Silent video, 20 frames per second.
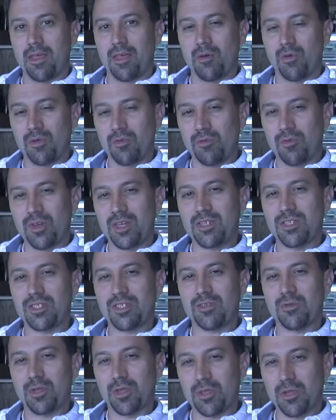When
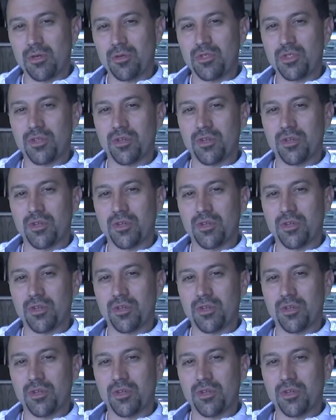faced with those